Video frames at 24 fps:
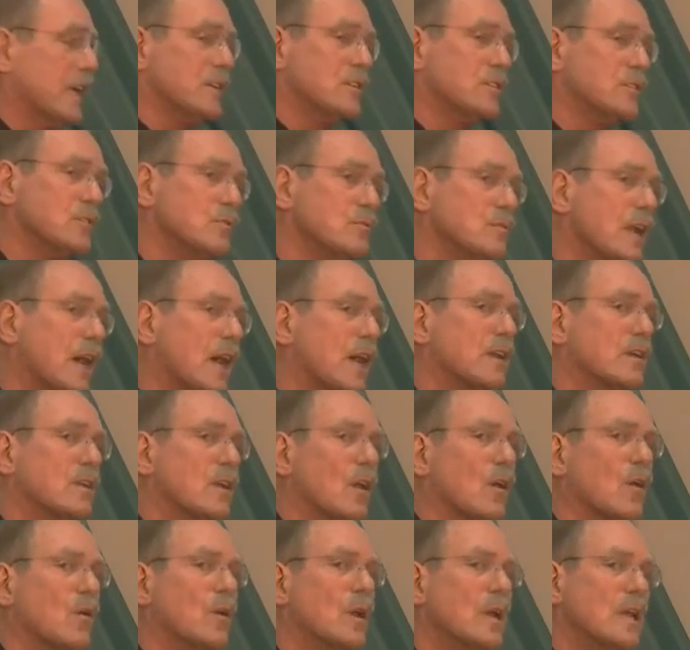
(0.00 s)
I do not
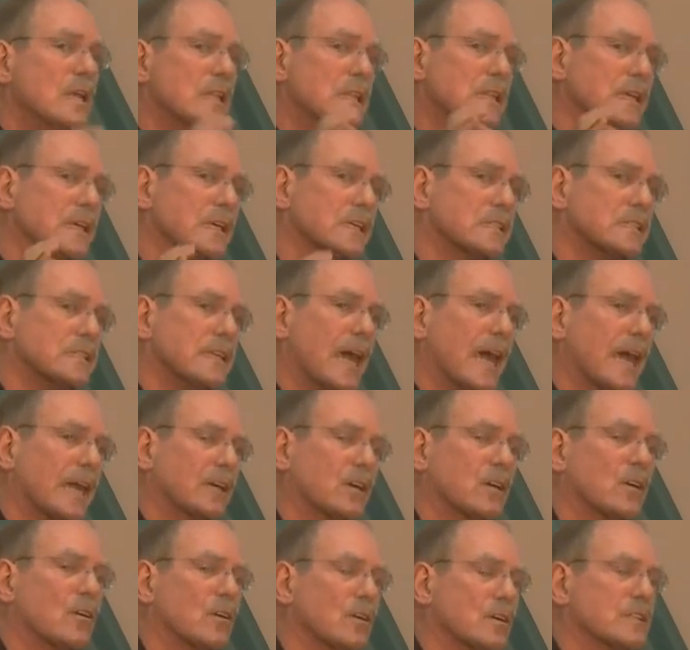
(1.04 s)
know the
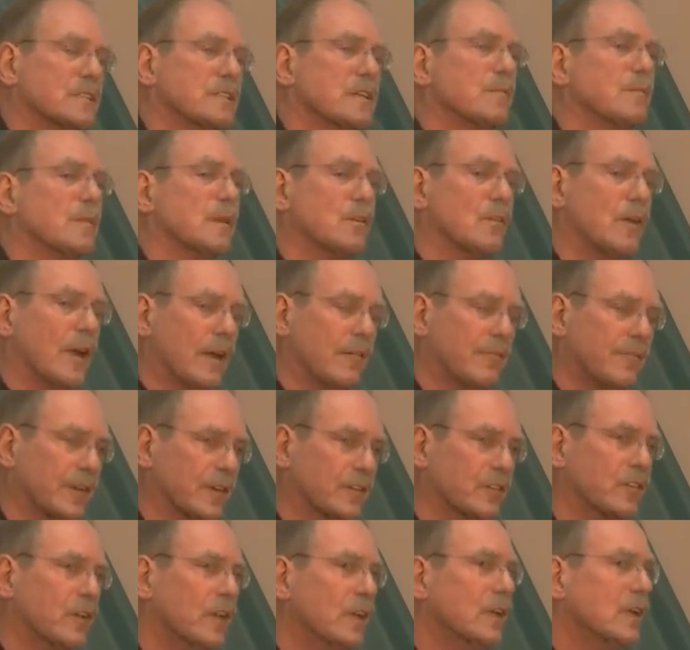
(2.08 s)
exact current
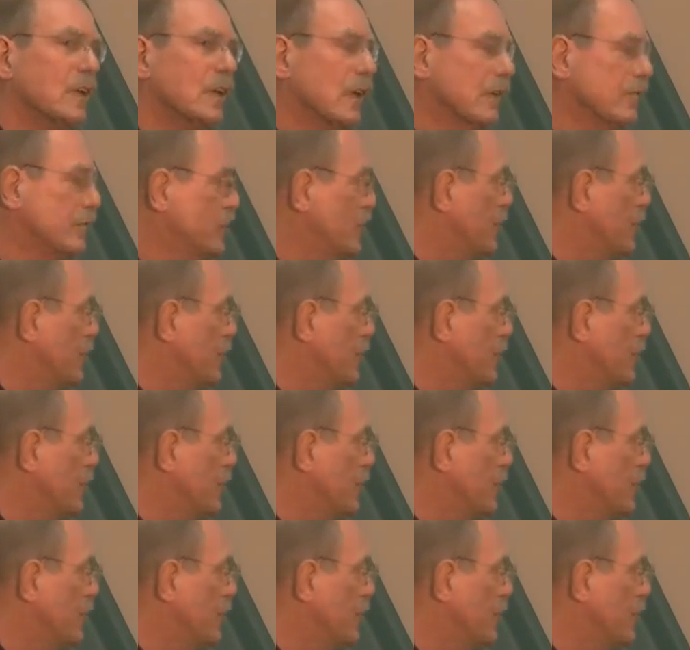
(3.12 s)
demographics of